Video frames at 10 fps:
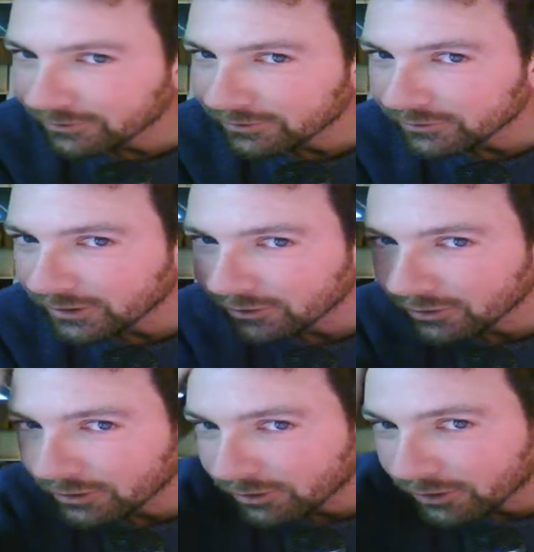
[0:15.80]
Is that
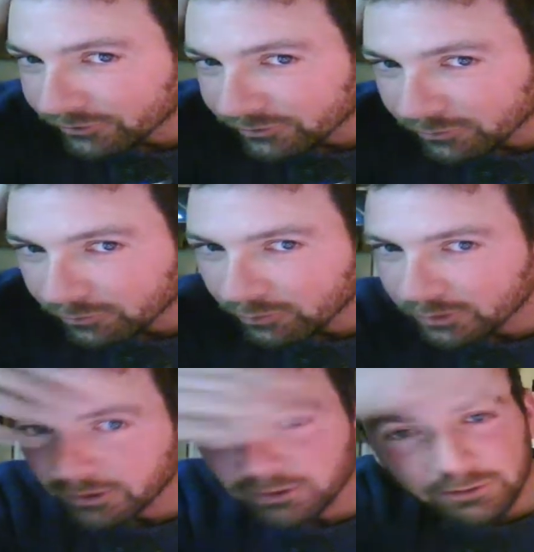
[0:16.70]
not awesome or
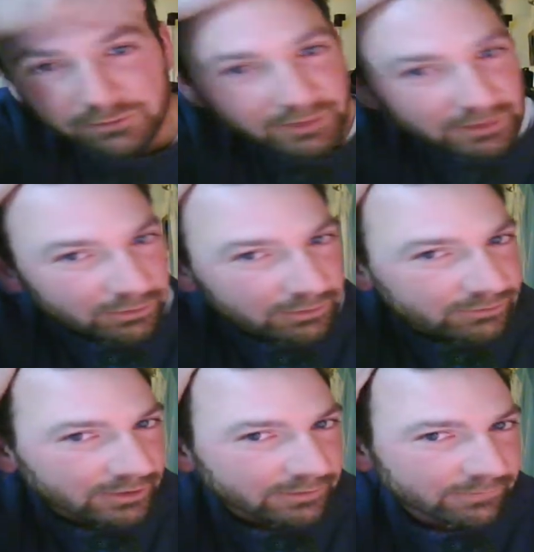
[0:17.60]
what? Is that not,
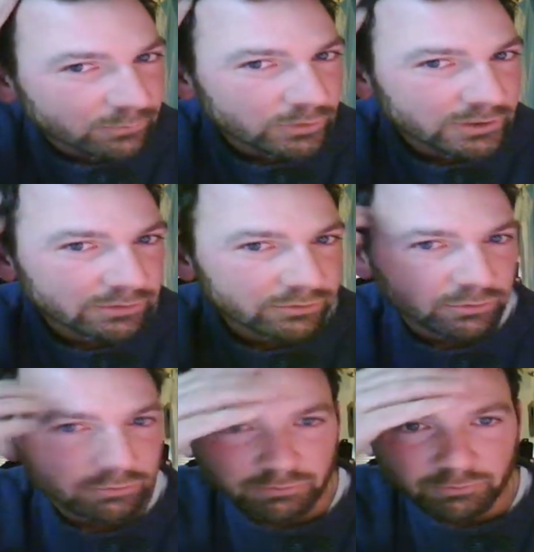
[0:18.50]
say, 40 years
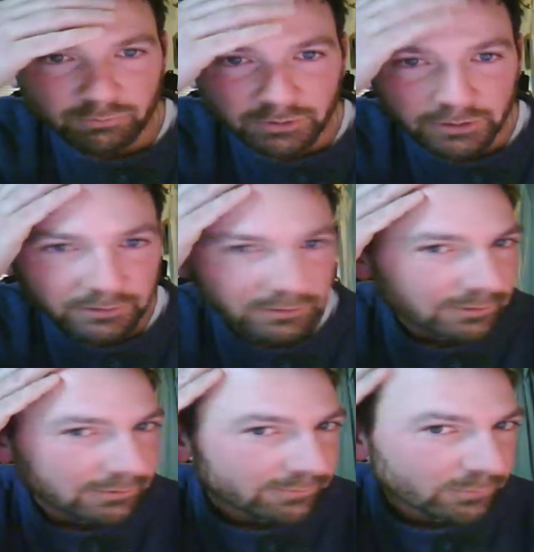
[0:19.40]
old or what?
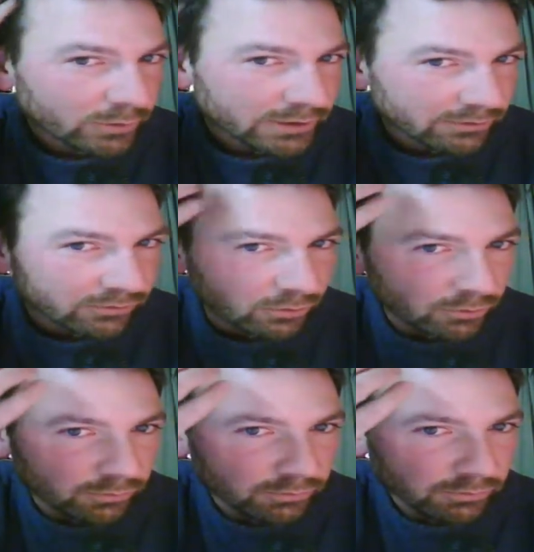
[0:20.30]
40 years
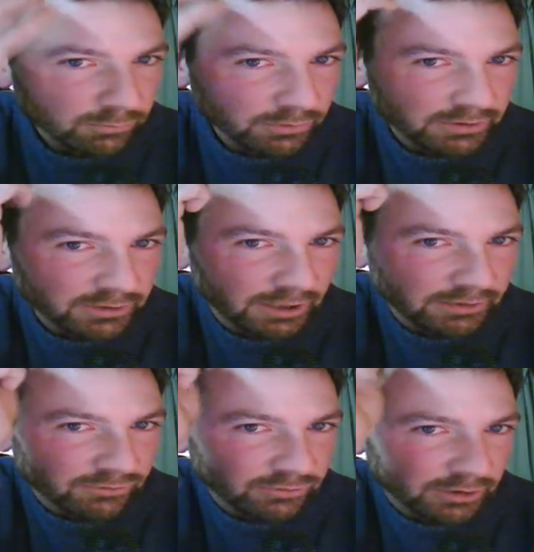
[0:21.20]
old with
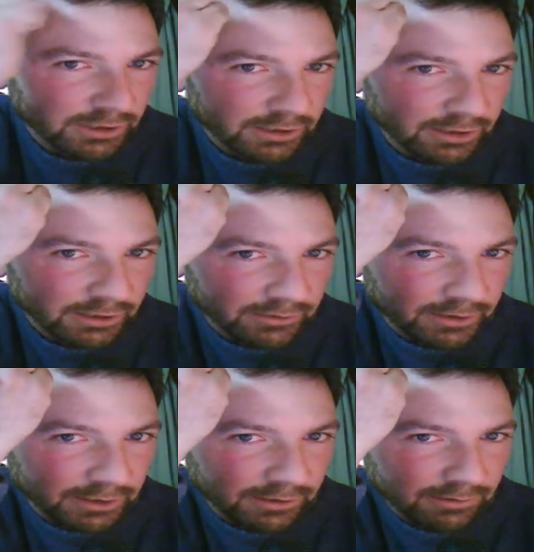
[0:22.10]
cuts on your hand like
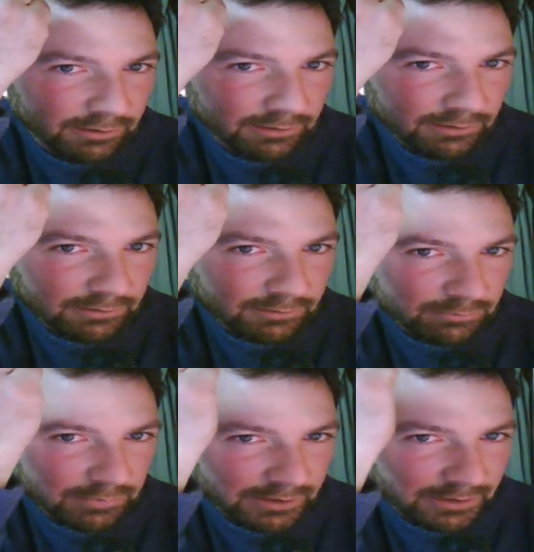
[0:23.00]
that?
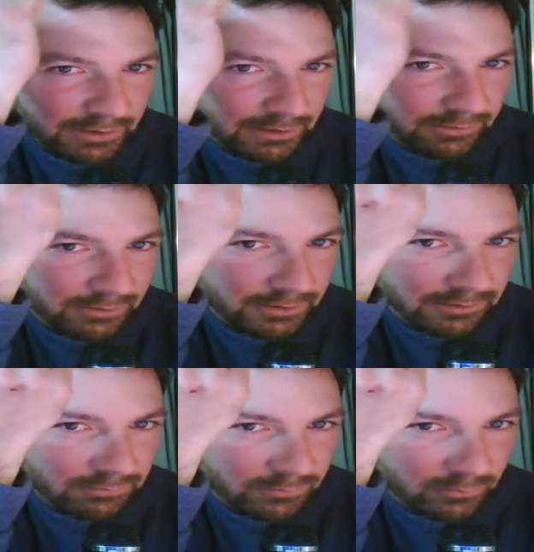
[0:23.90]
Man,
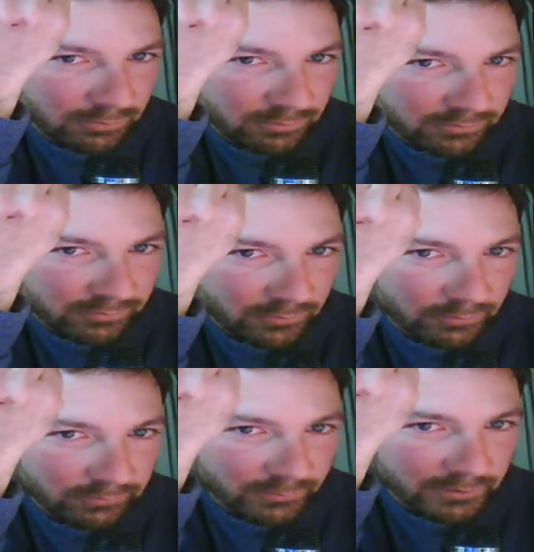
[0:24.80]
I'm just
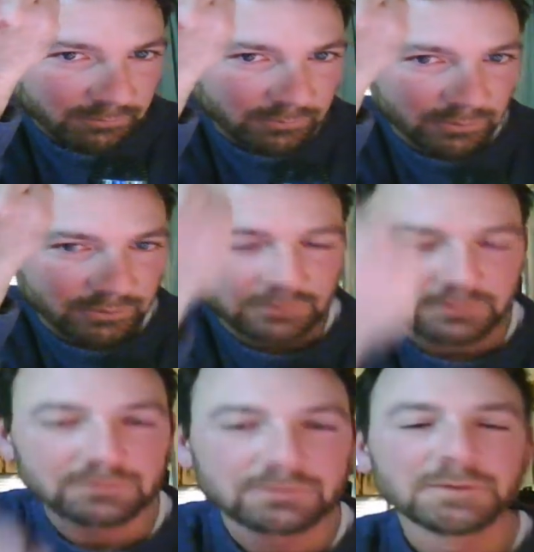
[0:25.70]
falling a freaking apart.
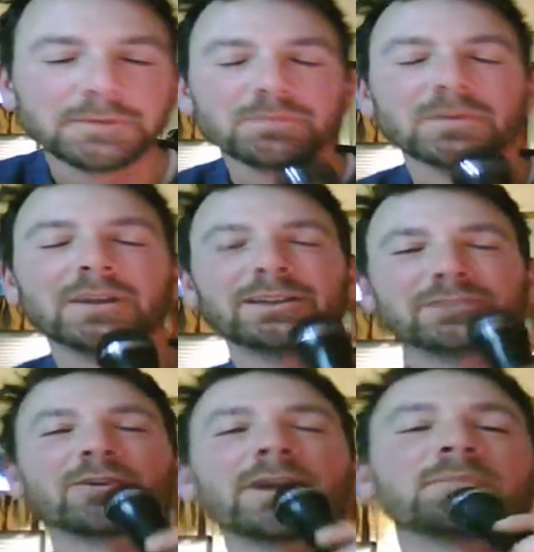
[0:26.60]
It's
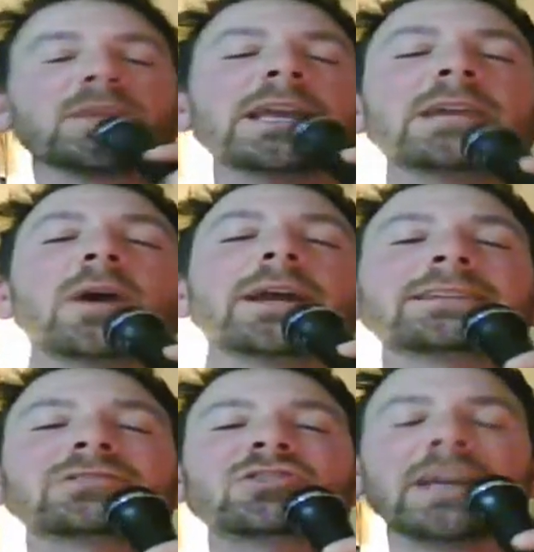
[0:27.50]
great. Anyway,
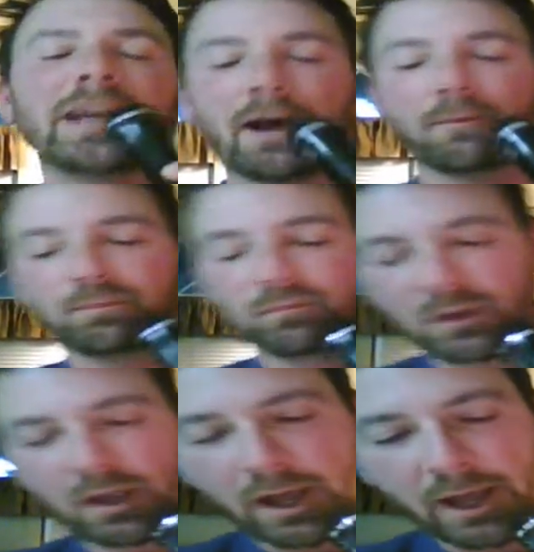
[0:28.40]
check it out.
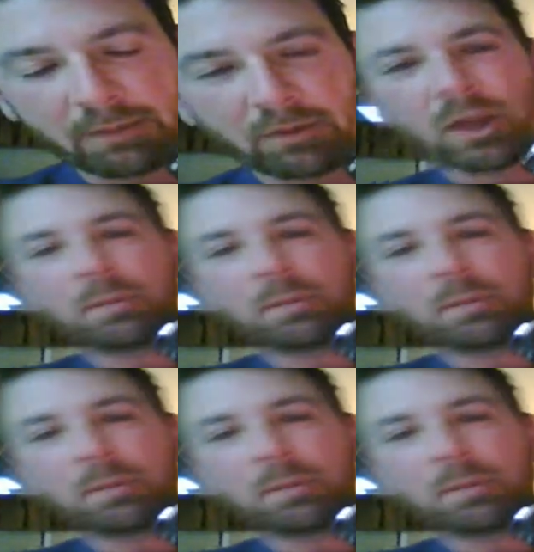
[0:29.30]
A lot of